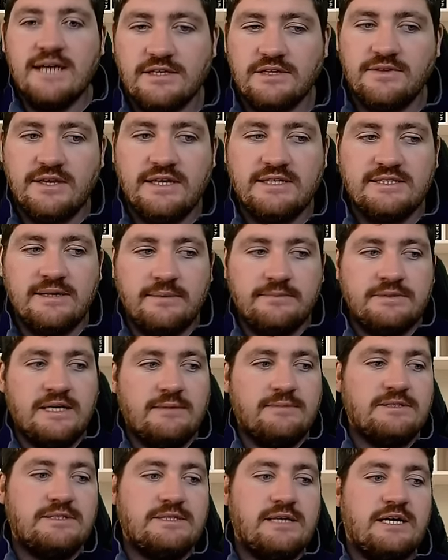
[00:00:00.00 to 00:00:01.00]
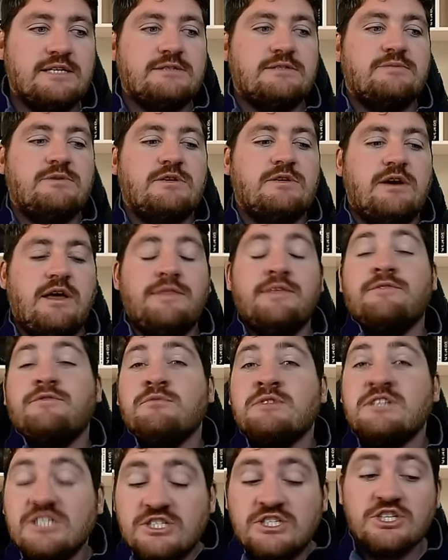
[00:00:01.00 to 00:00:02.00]
I think he sometimes does. I think from
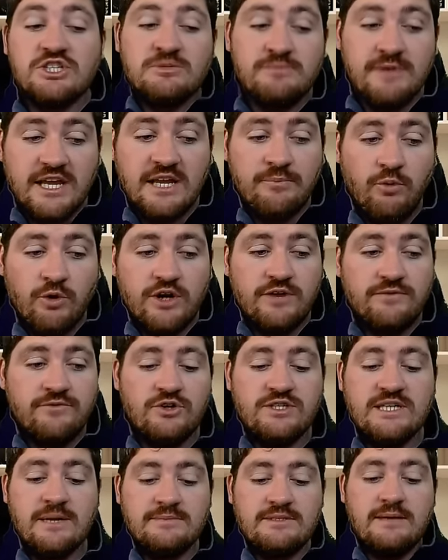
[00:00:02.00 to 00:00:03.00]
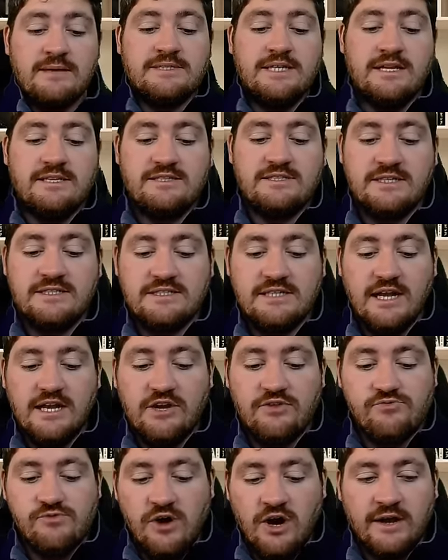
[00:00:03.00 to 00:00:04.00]
a decision-making point of view, sometimes gets things slightly
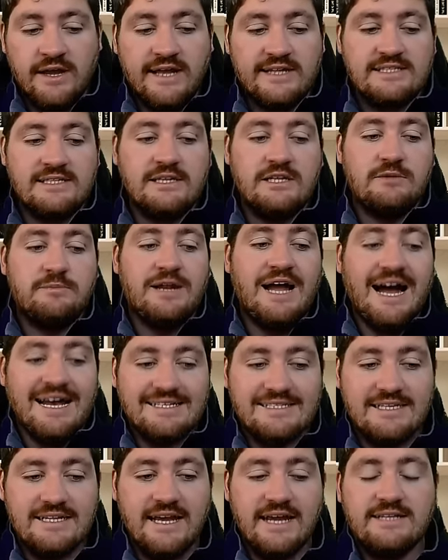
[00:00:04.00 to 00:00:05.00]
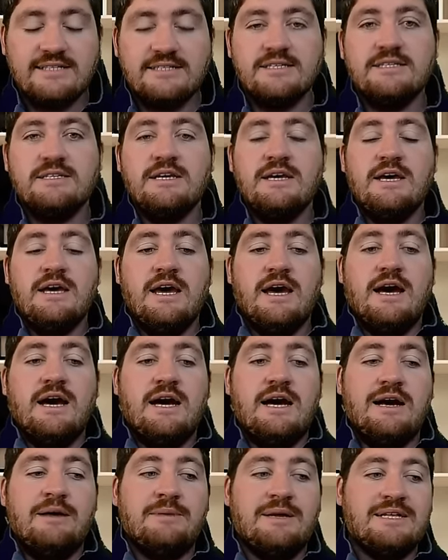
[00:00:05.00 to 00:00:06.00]
wrong, gets a little bit isolated,
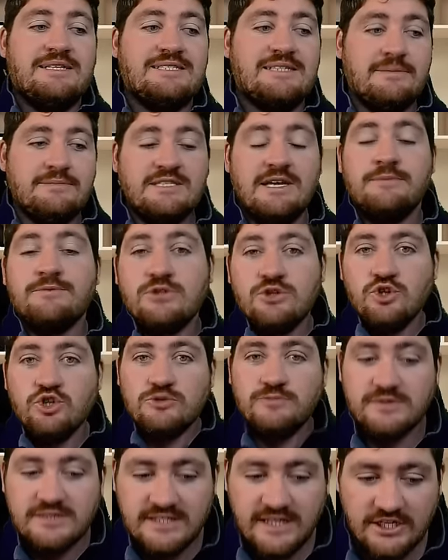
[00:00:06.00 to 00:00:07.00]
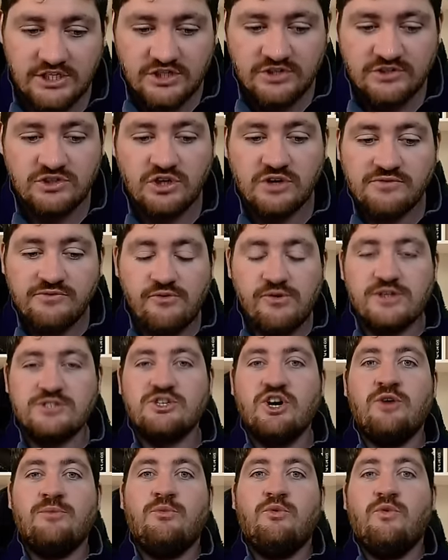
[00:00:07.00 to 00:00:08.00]
um, can sometimes lose possession. So, for
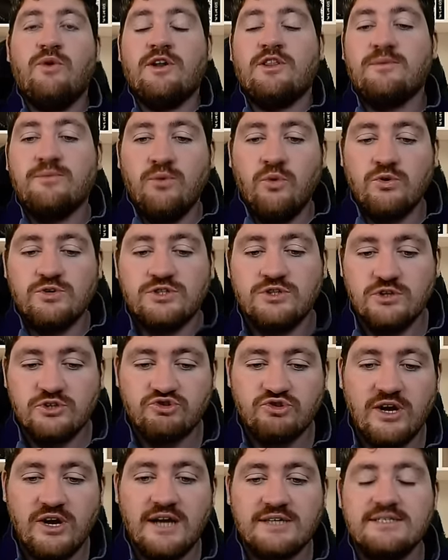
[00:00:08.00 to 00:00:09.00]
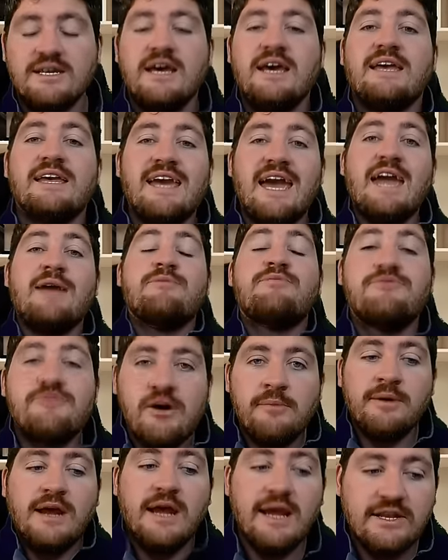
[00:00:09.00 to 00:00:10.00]
example, one of the Portugal tries came
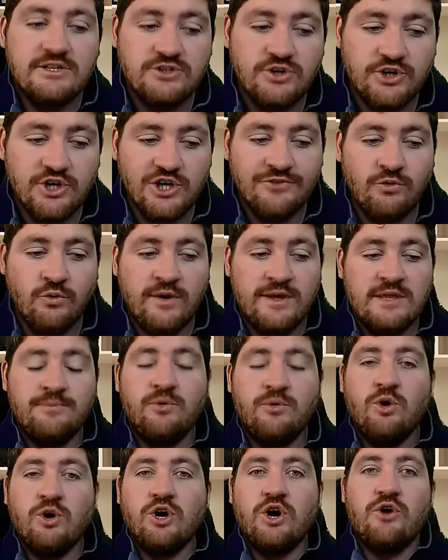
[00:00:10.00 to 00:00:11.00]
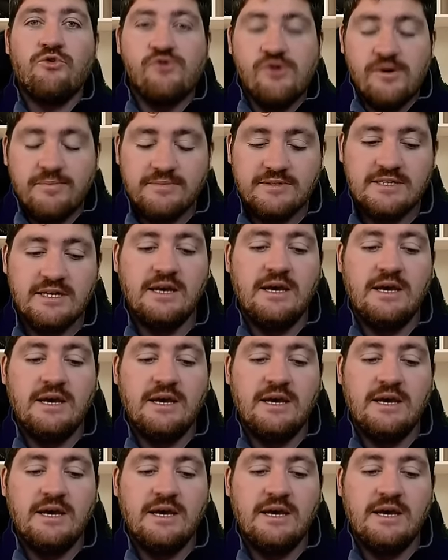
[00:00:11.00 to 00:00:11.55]
from a turnover where the ball got ripped.